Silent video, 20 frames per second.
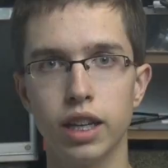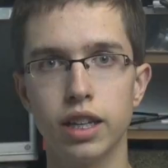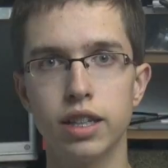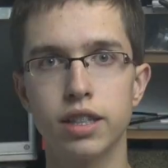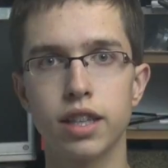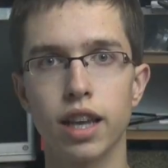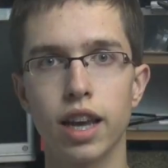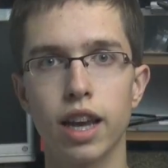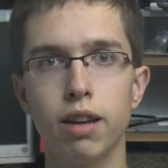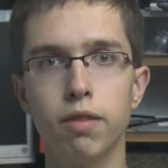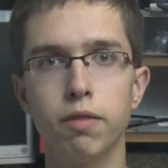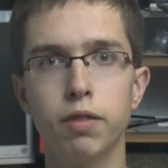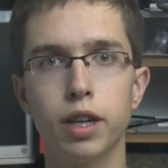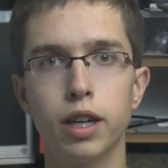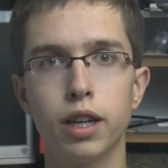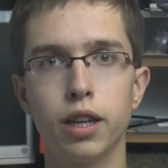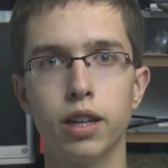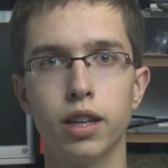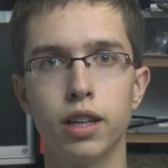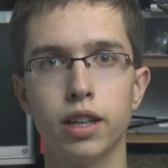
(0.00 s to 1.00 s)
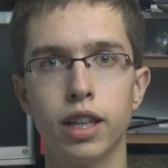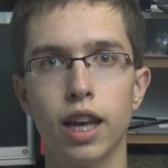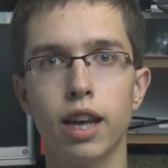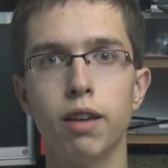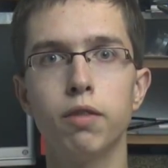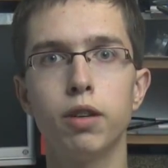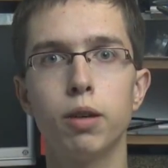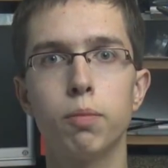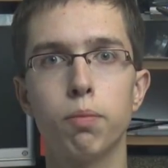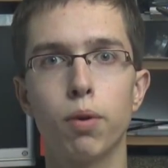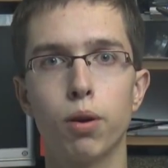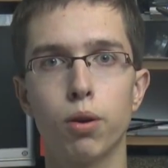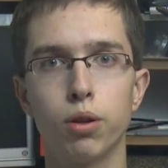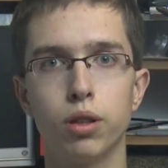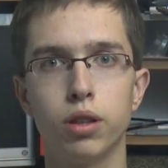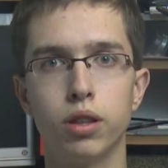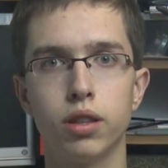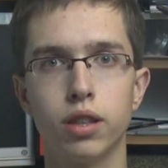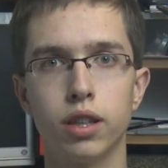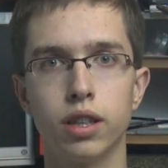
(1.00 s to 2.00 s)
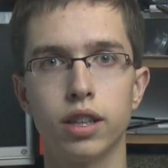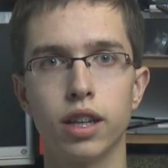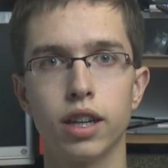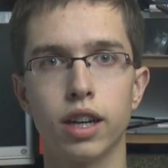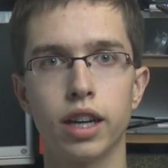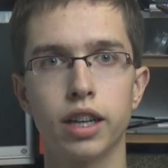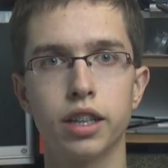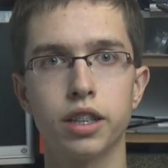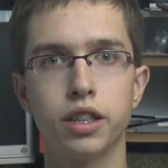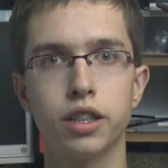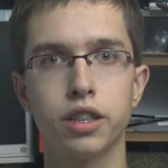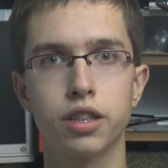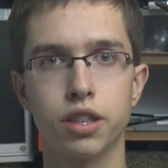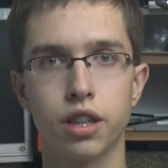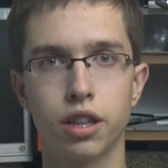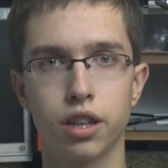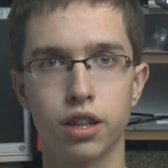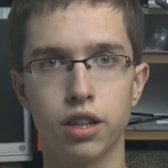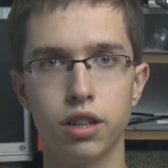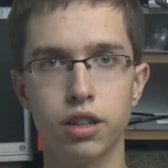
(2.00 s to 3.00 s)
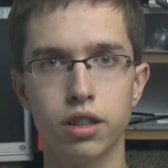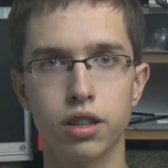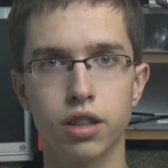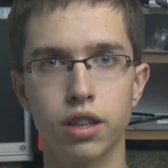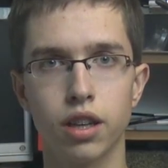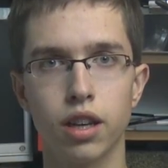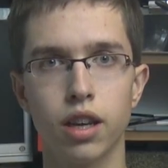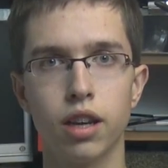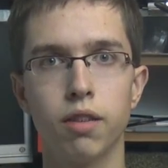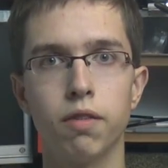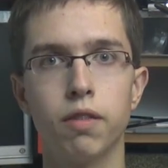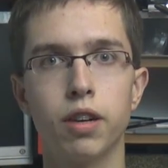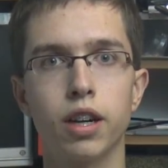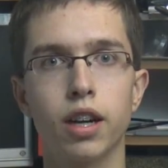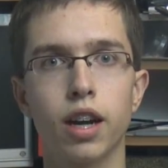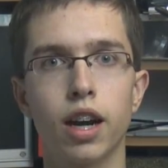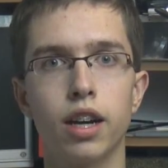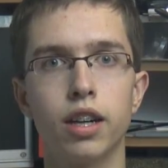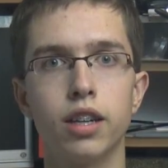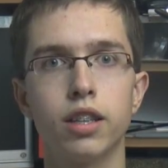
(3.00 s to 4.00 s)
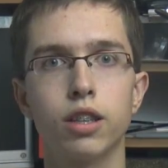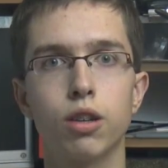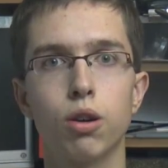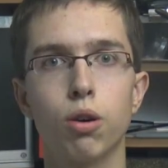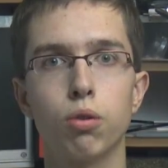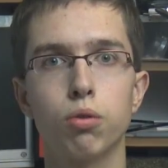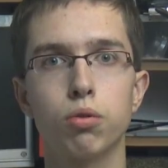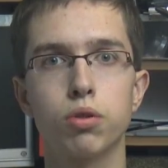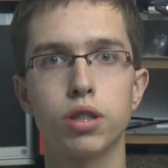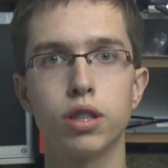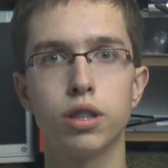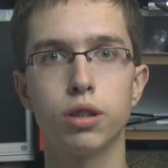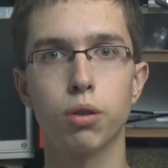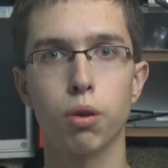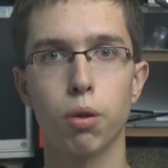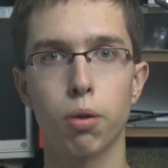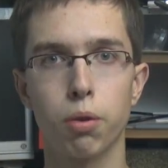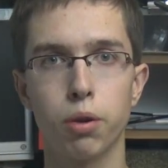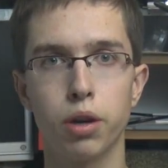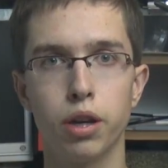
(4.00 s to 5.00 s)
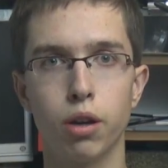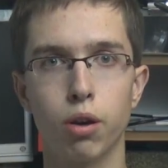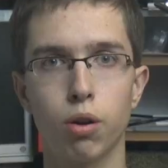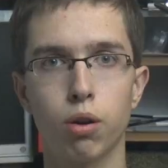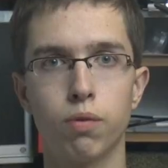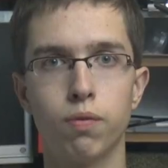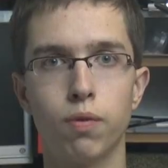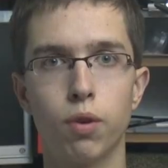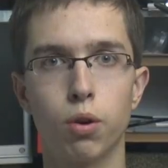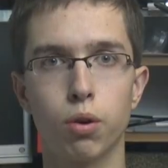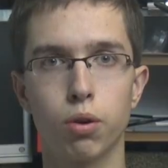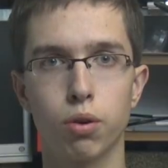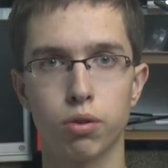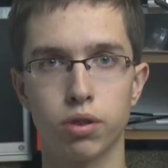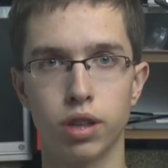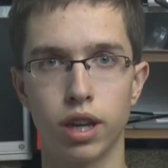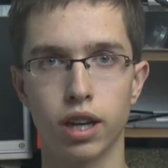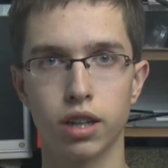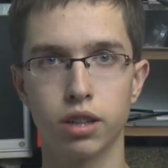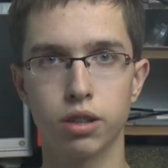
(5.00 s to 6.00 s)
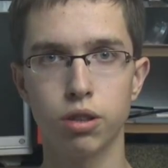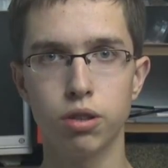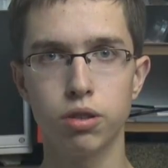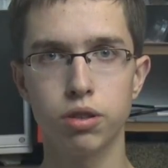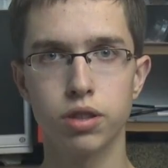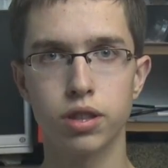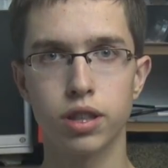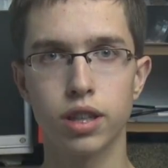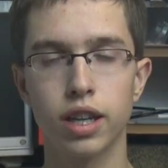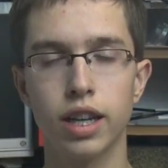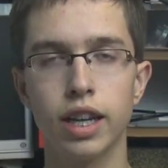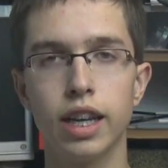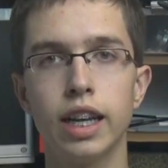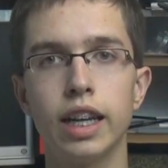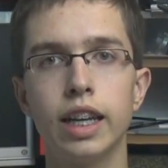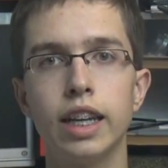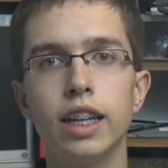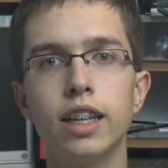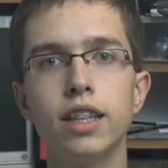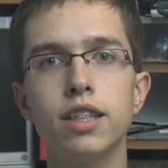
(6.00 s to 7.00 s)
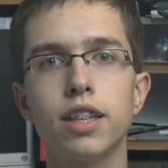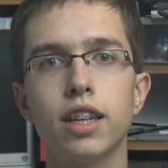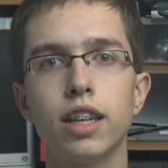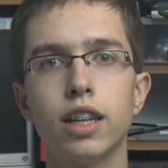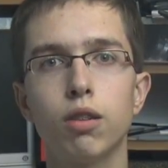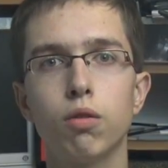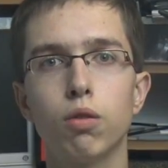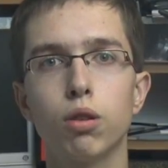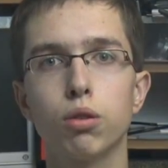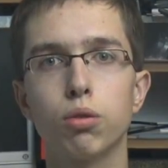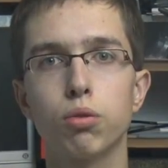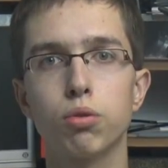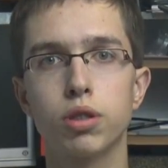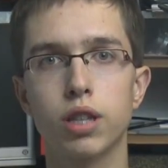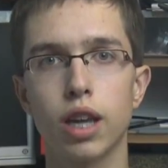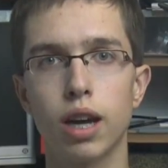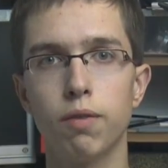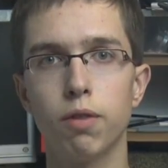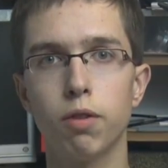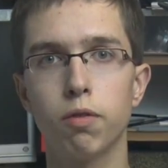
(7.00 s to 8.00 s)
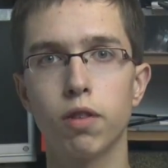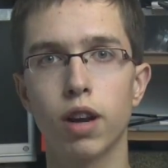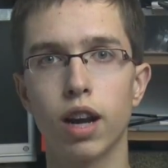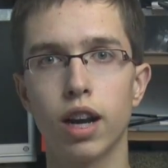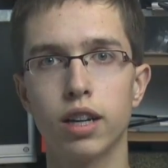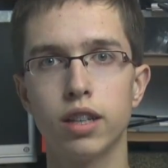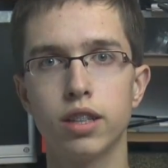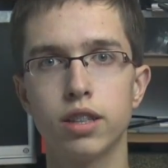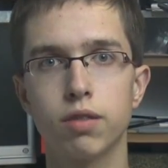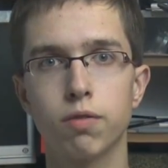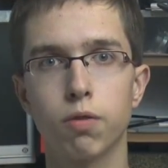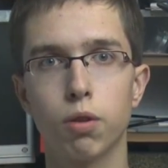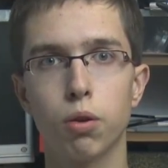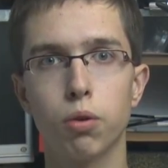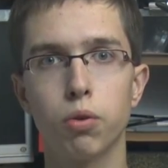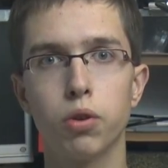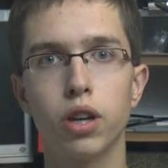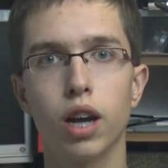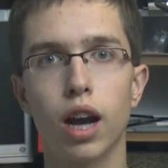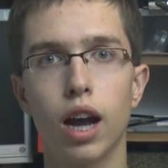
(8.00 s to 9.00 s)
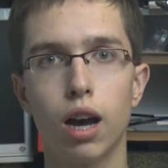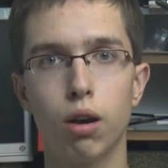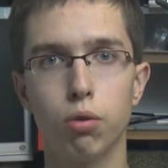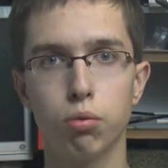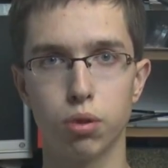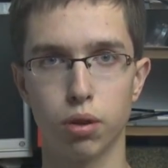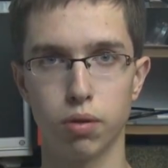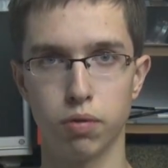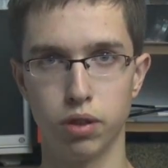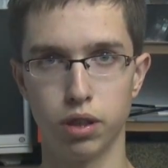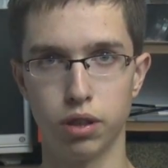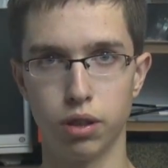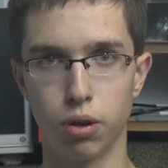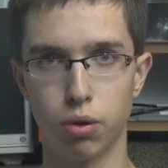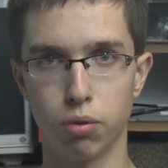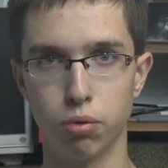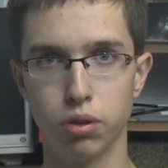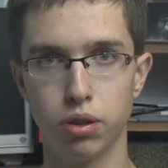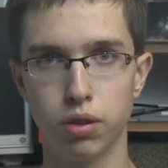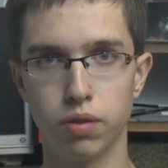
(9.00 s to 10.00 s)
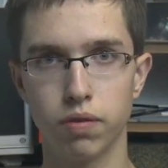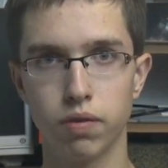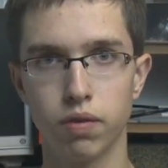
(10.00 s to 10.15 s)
is in every point in electric circuit where current goes into three or more conductors is equal to sum of currents flowing out of the node.